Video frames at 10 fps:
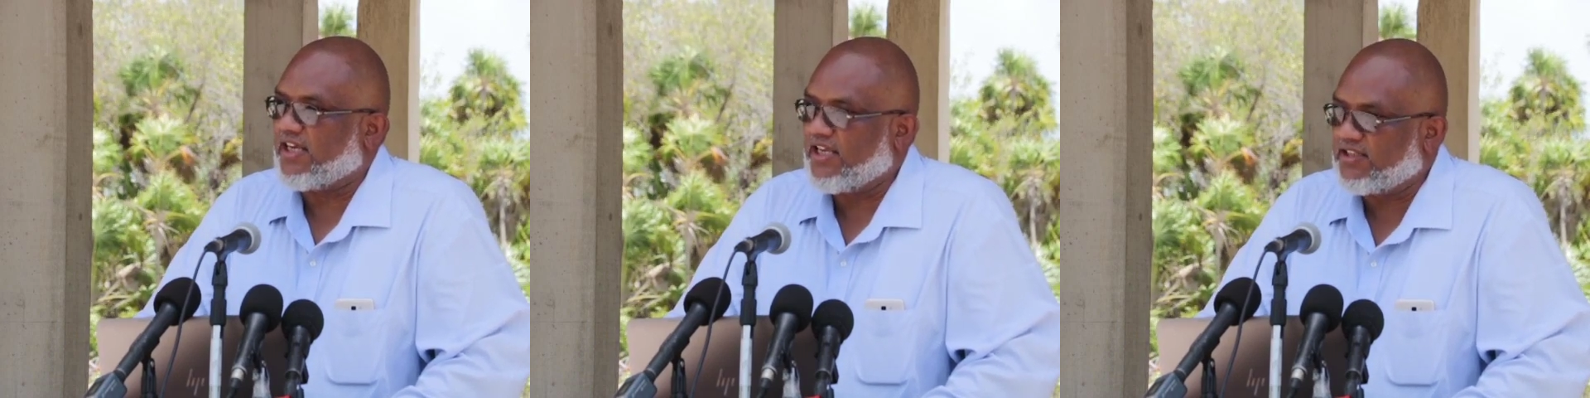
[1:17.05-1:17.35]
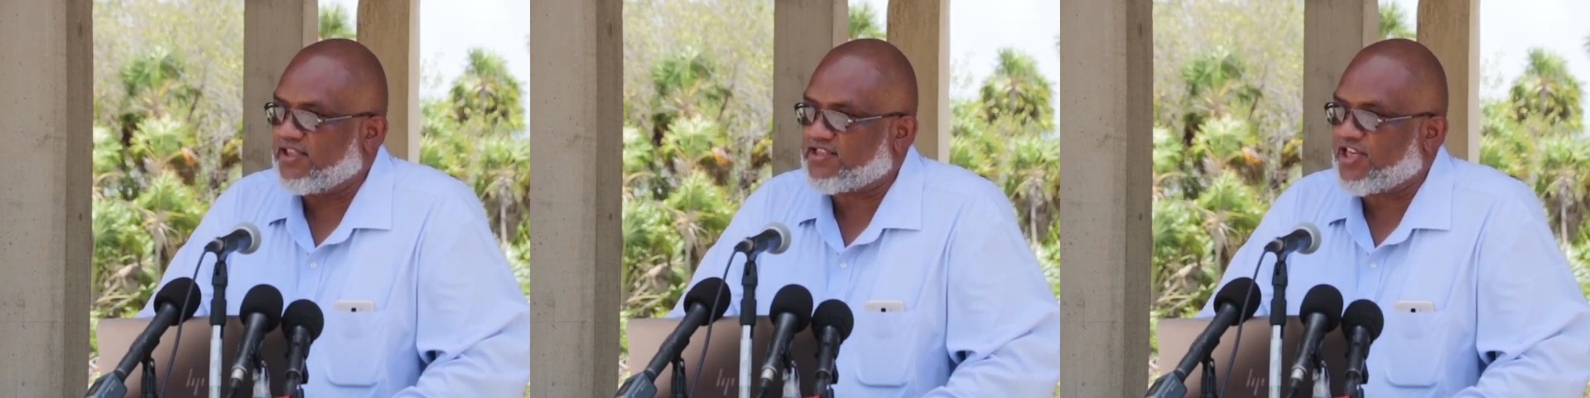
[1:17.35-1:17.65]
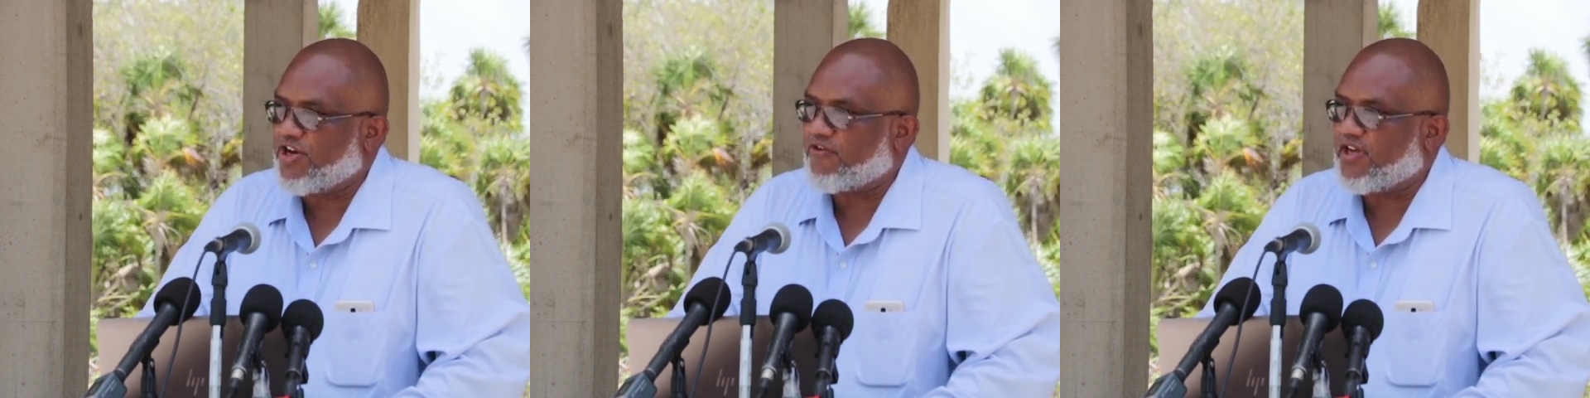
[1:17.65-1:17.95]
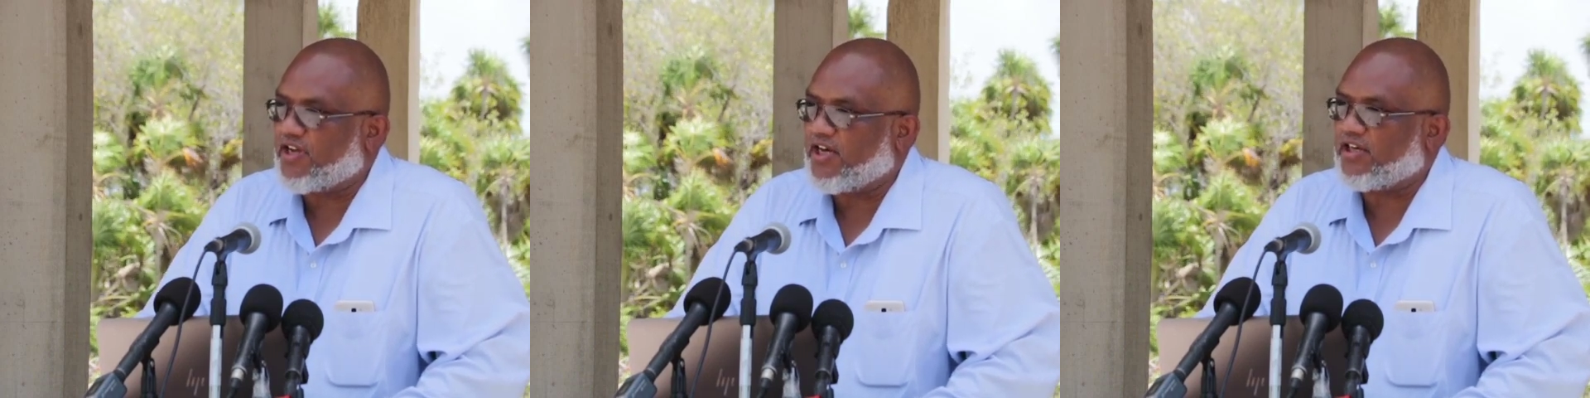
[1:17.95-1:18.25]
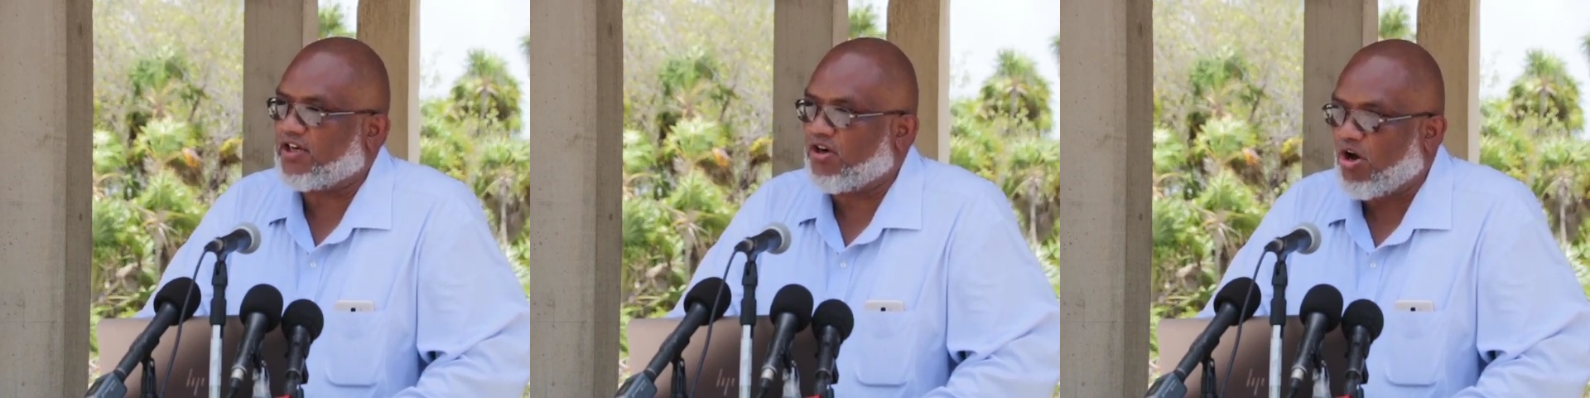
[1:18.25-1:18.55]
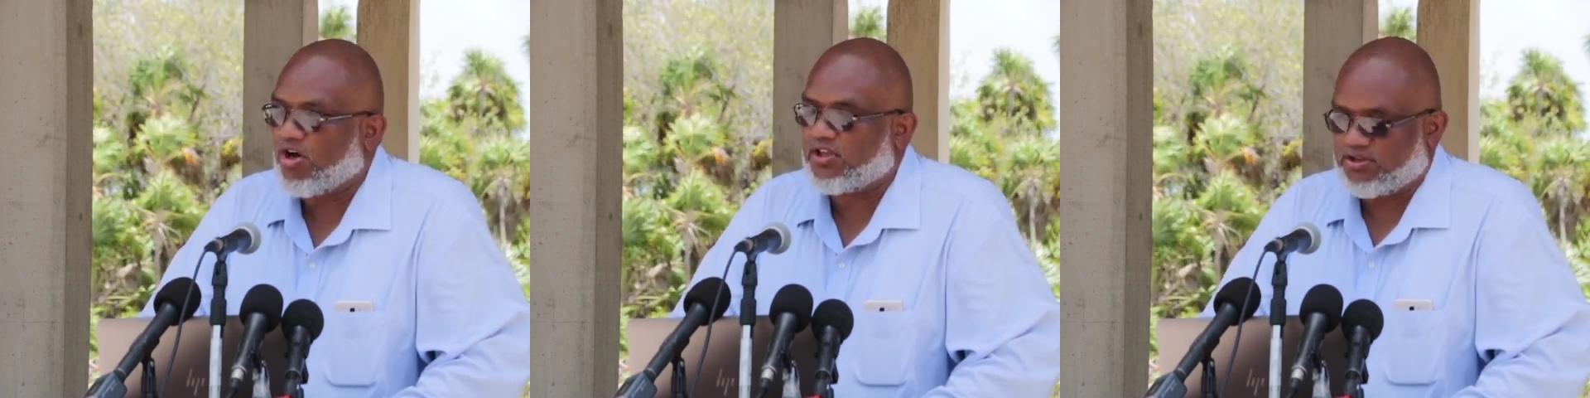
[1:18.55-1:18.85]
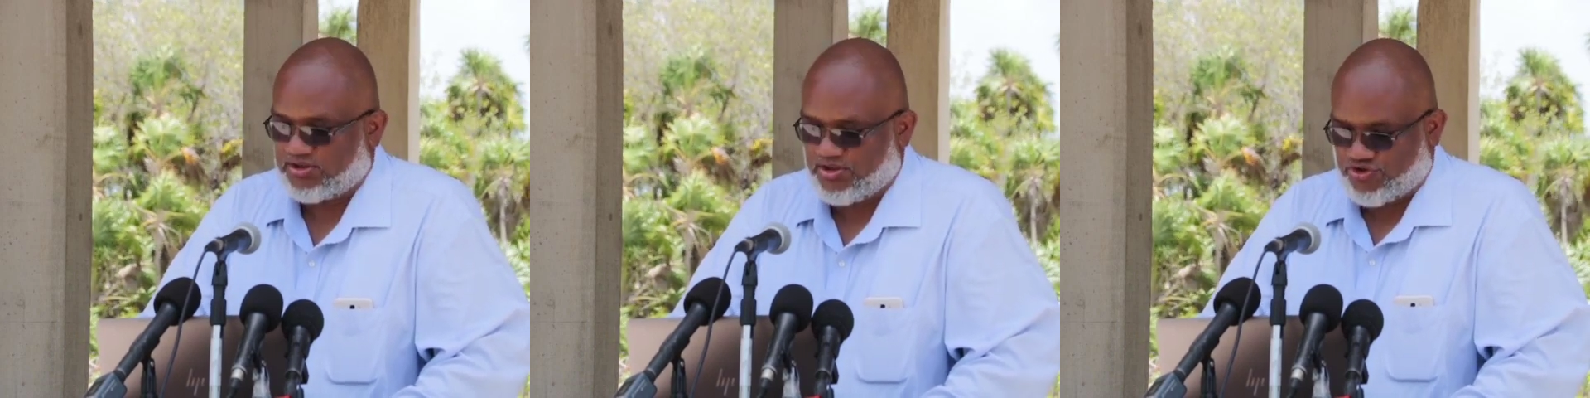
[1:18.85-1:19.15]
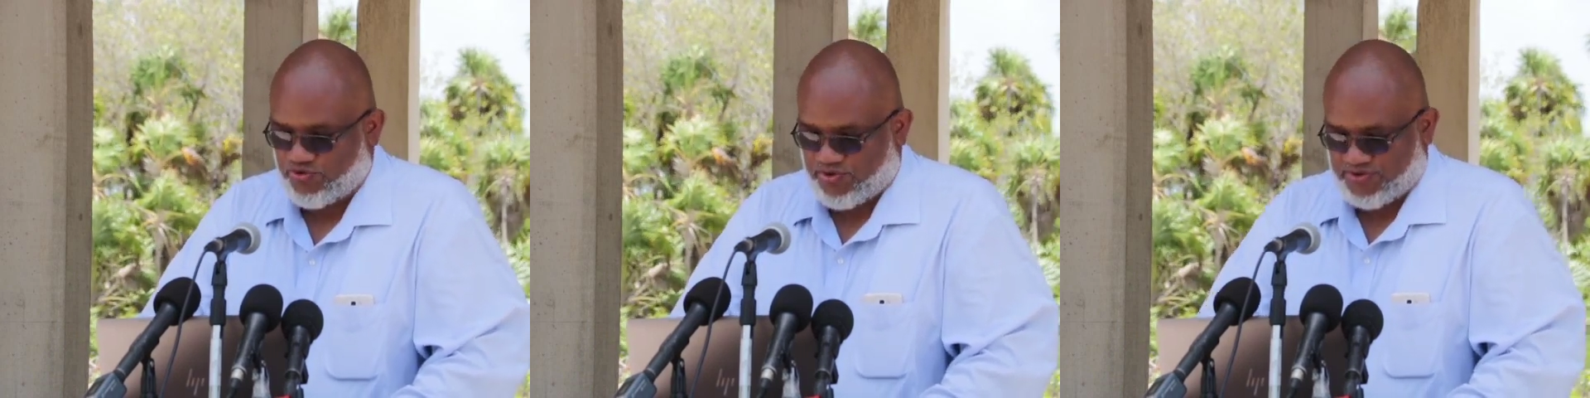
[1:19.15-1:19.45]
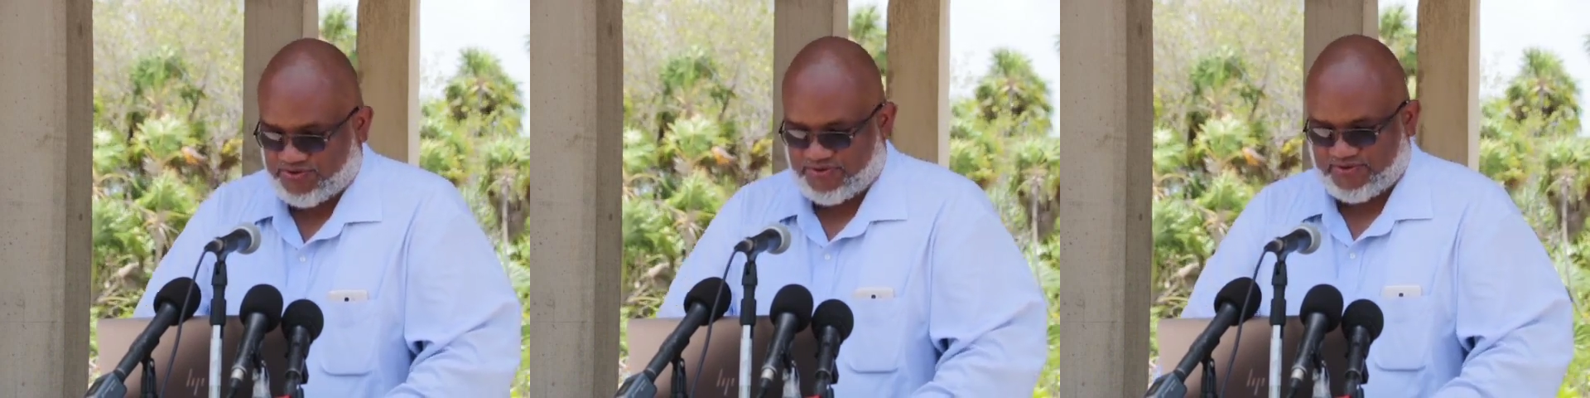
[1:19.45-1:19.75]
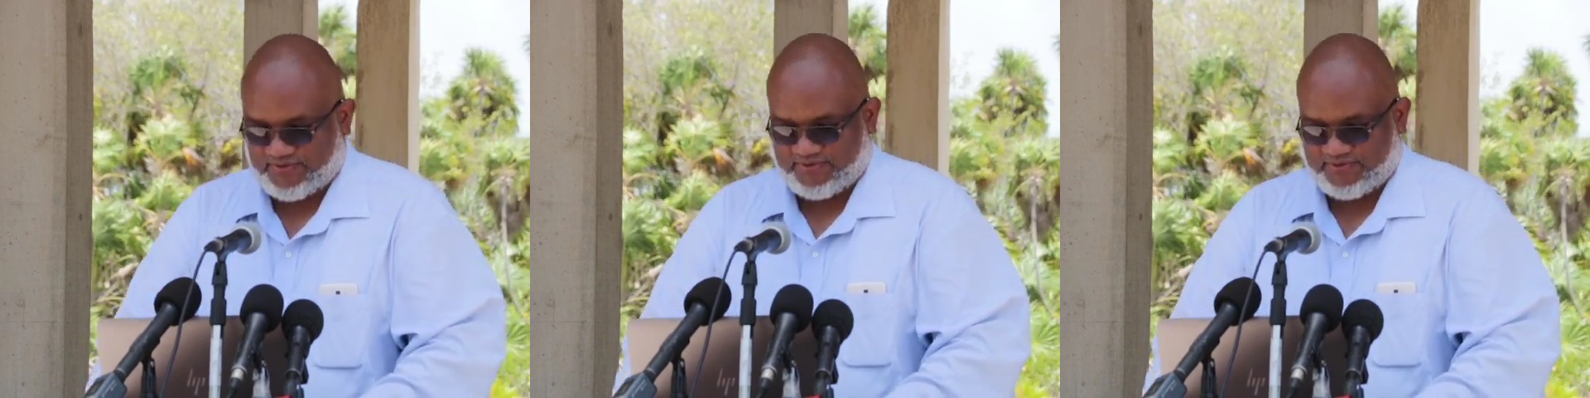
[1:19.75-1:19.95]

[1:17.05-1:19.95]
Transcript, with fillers: in this area and along the shores.